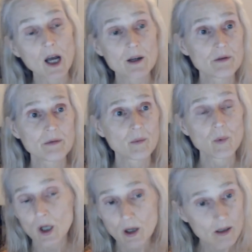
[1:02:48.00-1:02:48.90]
lot of
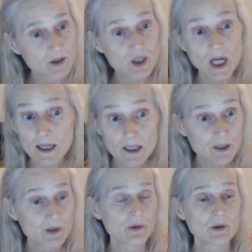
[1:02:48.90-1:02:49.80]
work on Czech
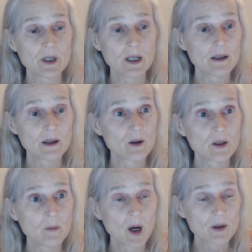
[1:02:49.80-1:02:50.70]
history in the
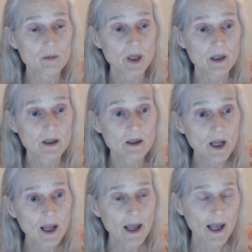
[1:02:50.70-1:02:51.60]
early modern period.
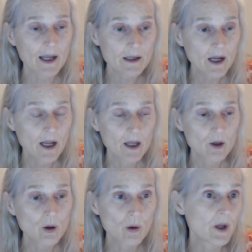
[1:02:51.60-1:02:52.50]
And,
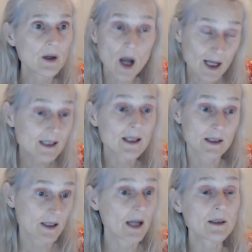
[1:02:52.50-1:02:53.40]
you know, they're not
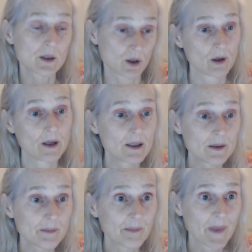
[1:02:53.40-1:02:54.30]
success
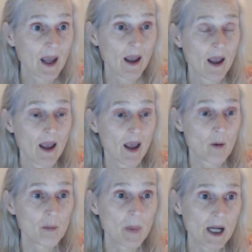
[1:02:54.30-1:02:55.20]
stories.
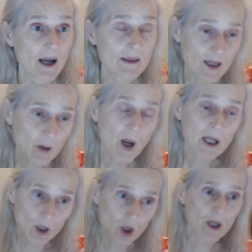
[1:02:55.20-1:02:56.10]
But I think by
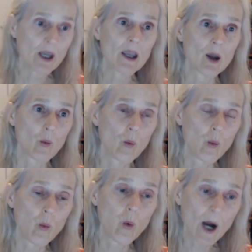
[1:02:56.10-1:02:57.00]
looking at
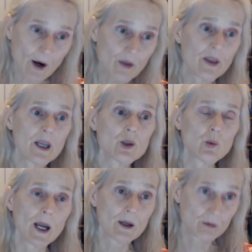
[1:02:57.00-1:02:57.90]
where things
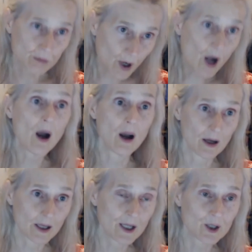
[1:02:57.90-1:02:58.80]
went
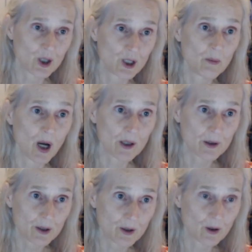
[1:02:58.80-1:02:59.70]
wrong in early
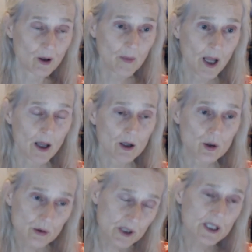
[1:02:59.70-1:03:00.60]
modern Europe,
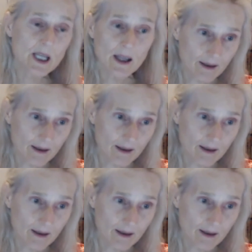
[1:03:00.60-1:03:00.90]
you see